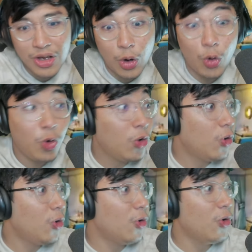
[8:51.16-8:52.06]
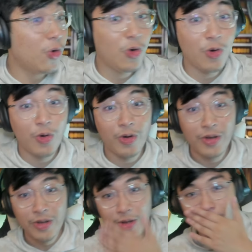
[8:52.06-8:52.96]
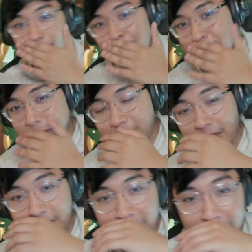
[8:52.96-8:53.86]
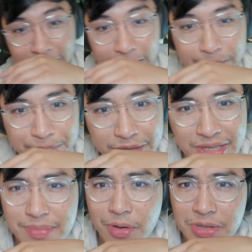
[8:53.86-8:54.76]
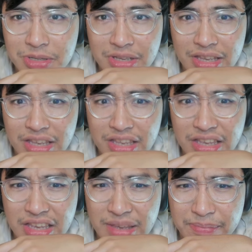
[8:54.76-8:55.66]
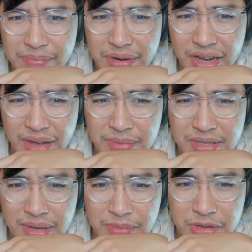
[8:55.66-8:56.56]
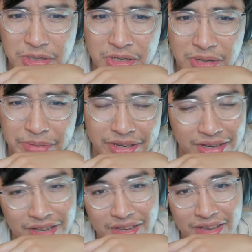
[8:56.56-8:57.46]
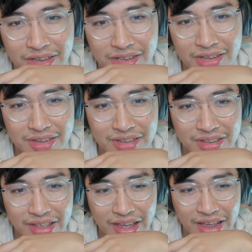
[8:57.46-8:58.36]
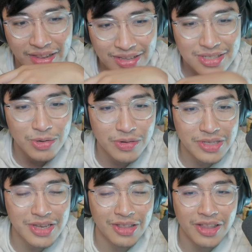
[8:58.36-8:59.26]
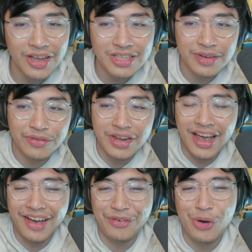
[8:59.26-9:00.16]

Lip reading: Oh, at the Shimotsu. Perhaps? I'm not sure, but at least Zoro is not lost here for now, for